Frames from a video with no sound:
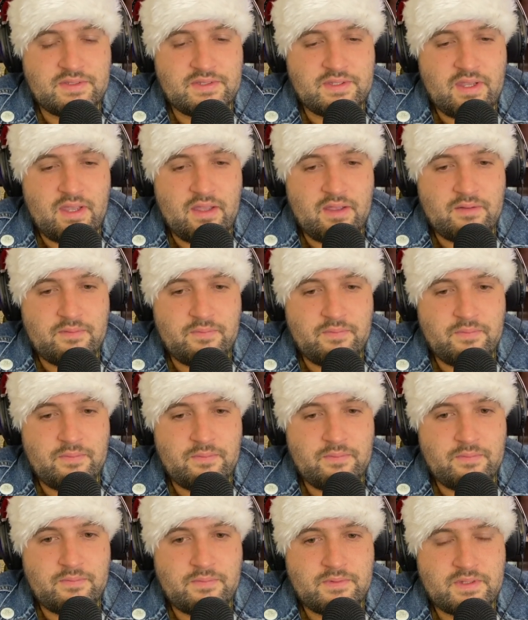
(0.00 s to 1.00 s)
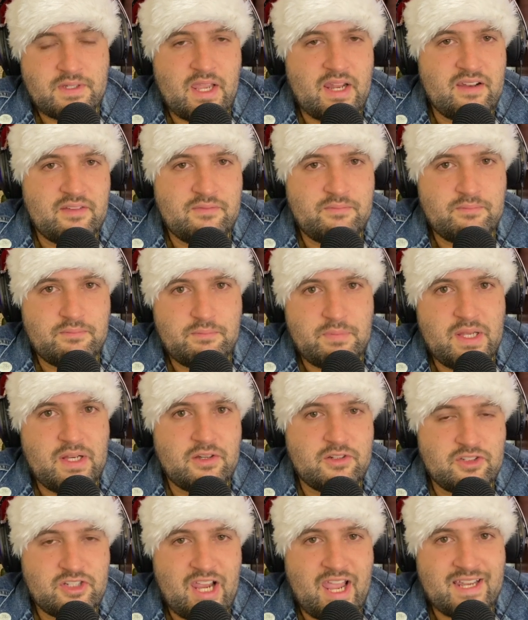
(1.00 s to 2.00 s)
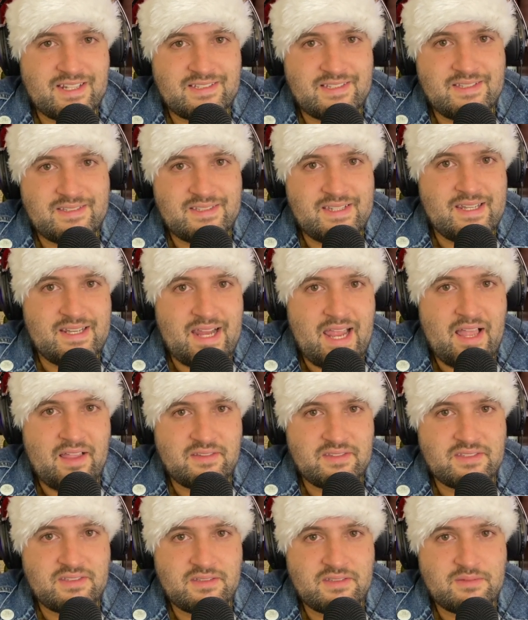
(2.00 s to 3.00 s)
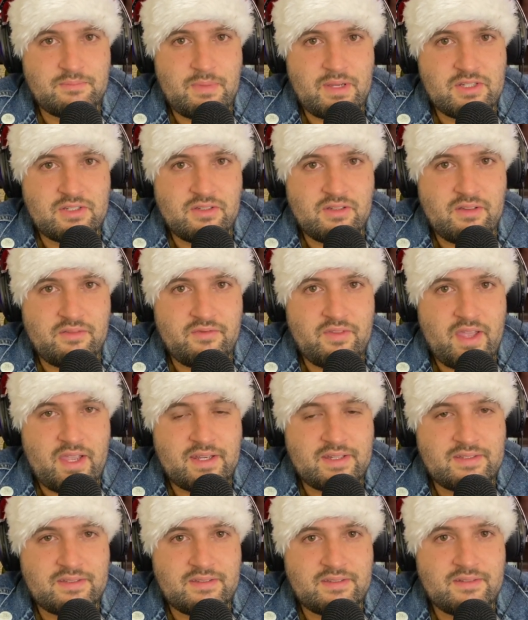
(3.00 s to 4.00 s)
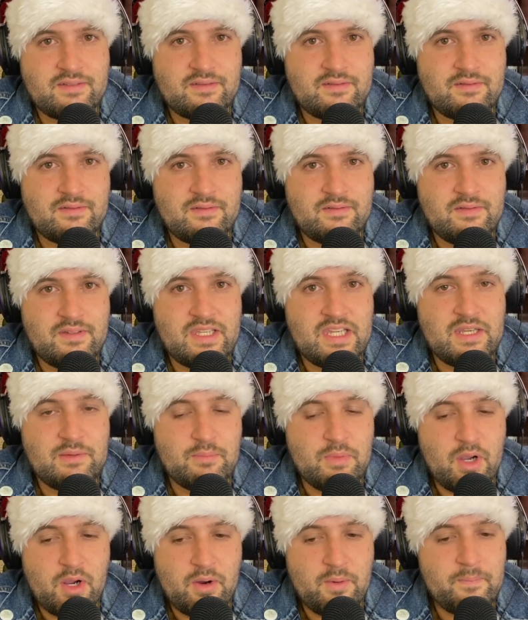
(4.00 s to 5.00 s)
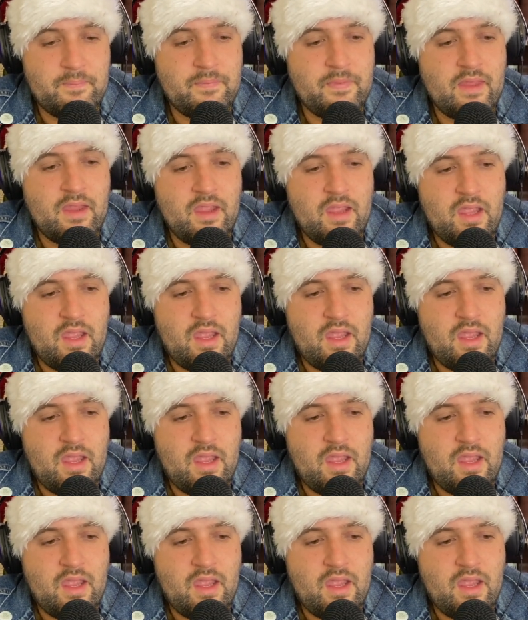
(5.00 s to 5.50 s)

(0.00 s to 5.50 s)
It's kind of Peter Jackson's in-house special effects depot.